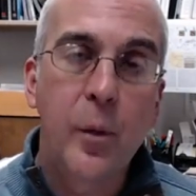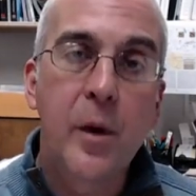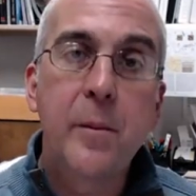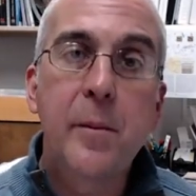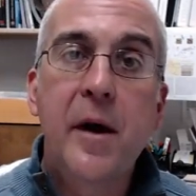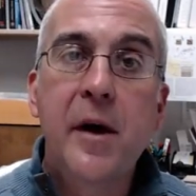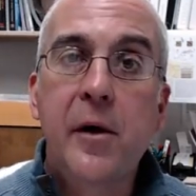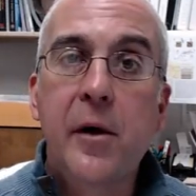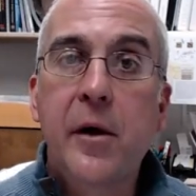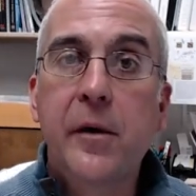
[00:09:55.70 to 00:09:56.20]

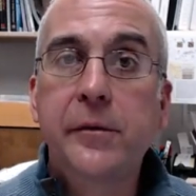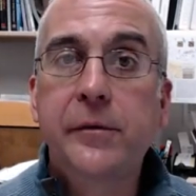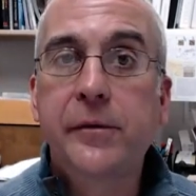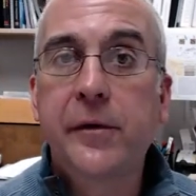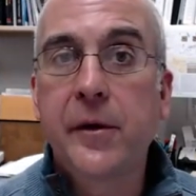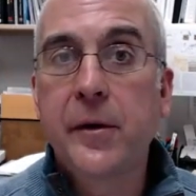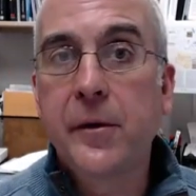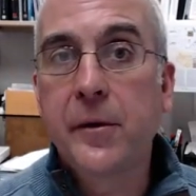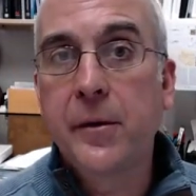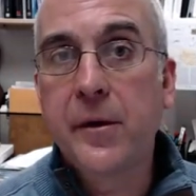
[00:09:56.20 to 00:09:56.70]
One might
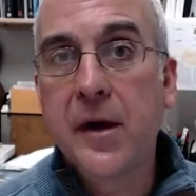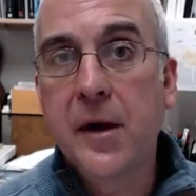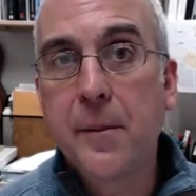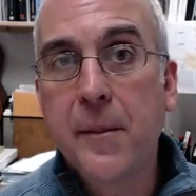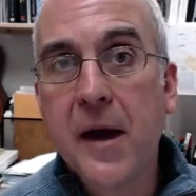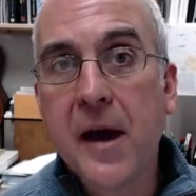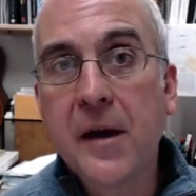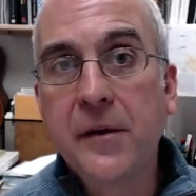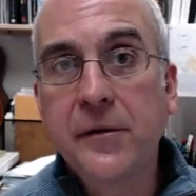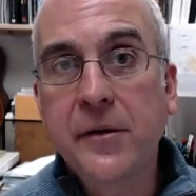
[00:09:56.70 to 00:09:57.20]
also
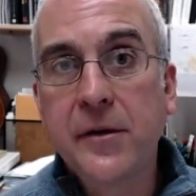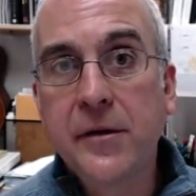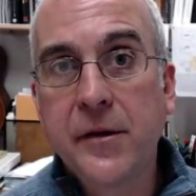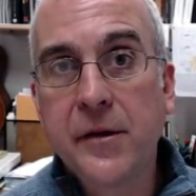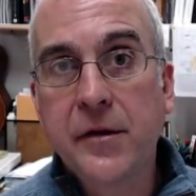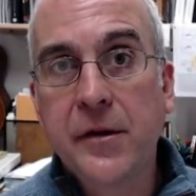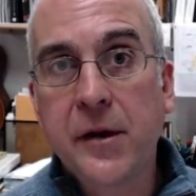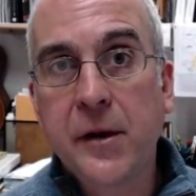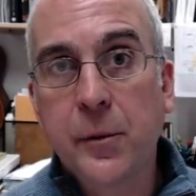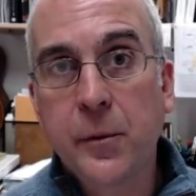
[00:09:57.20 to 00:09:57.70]
imagine
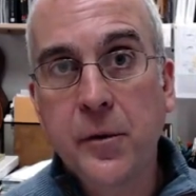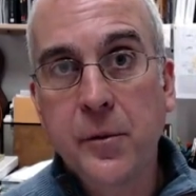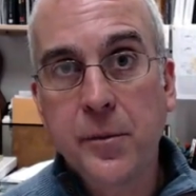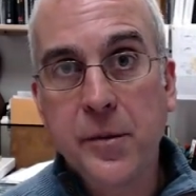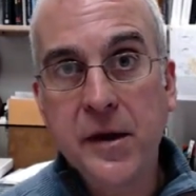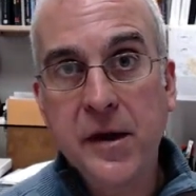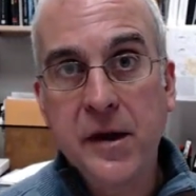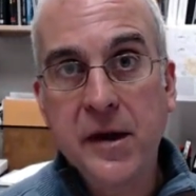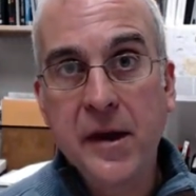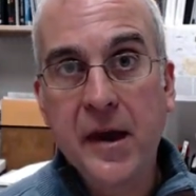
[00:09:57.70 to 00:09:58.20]
that there
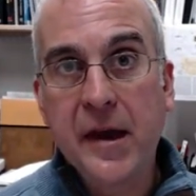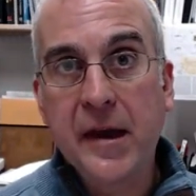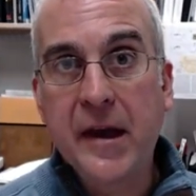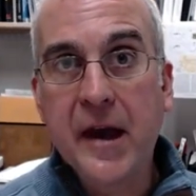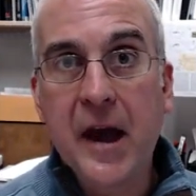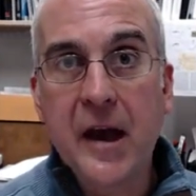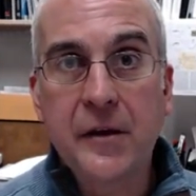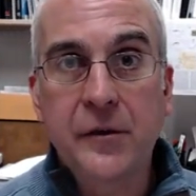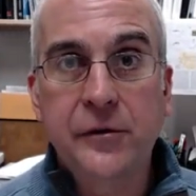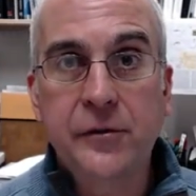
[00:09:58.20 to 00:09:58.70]
would be a
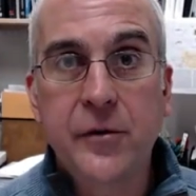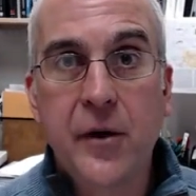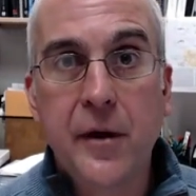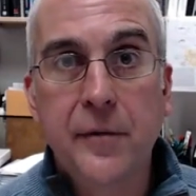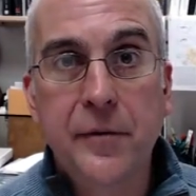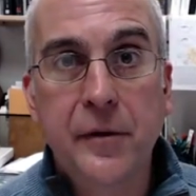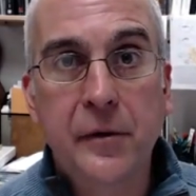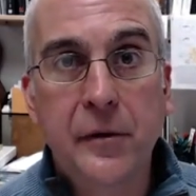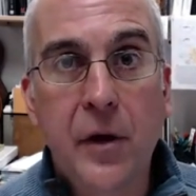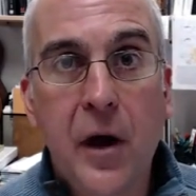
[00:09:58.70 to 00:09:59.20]

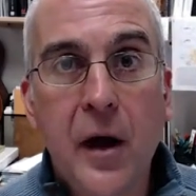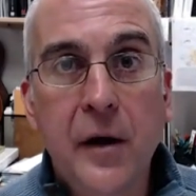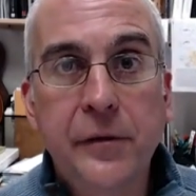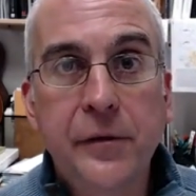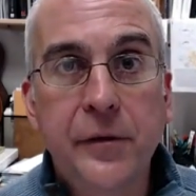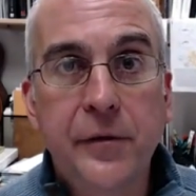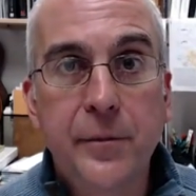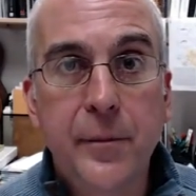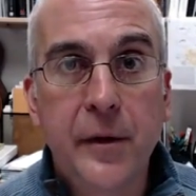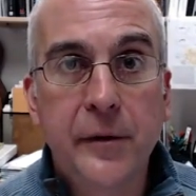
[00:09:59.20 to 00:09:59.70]
catastrophic
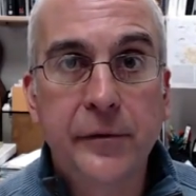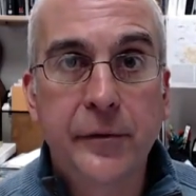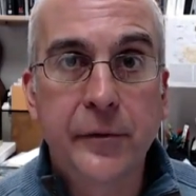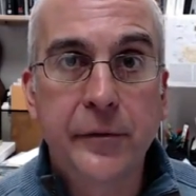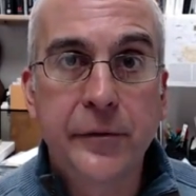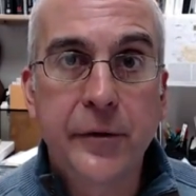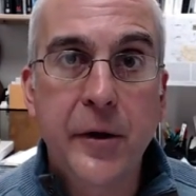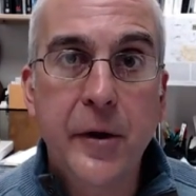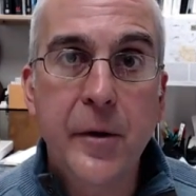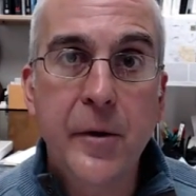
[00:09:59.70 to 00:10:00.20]
loss of
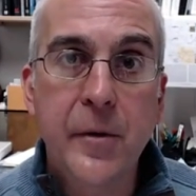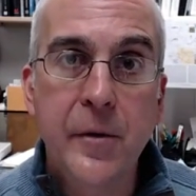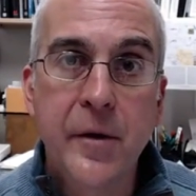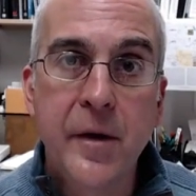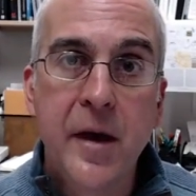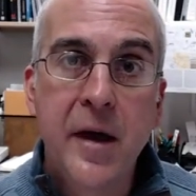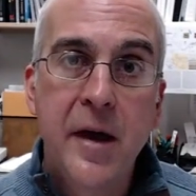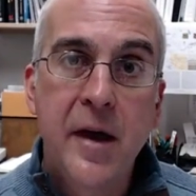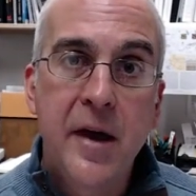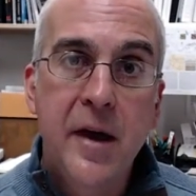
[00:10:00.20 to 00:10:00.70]
muscle
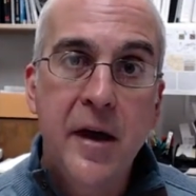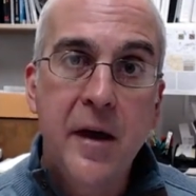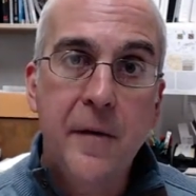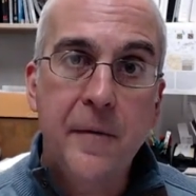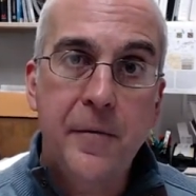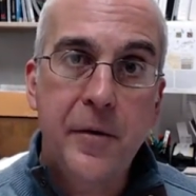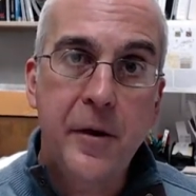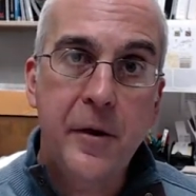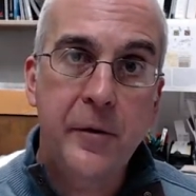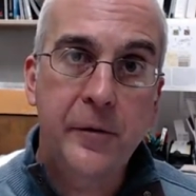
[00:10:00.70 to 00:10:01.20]
tone
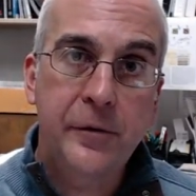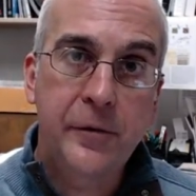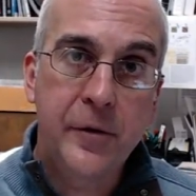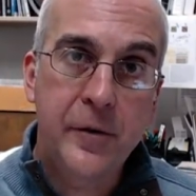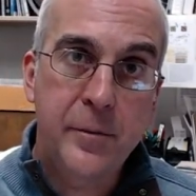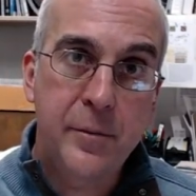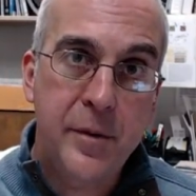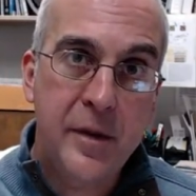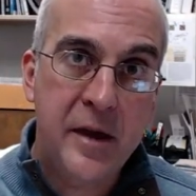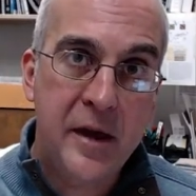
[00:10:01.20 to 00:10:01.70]
if there
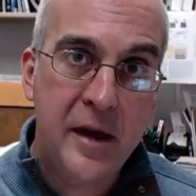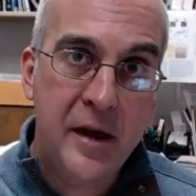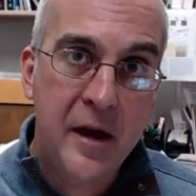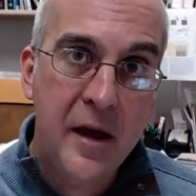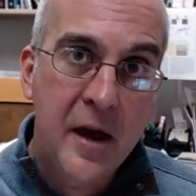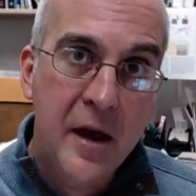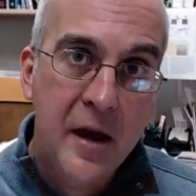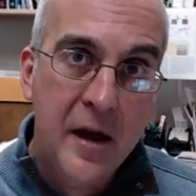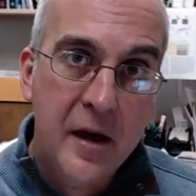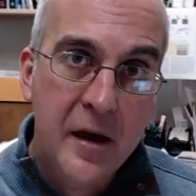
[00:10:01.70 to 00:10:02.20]
should
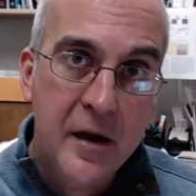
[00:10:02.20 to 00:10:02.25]
be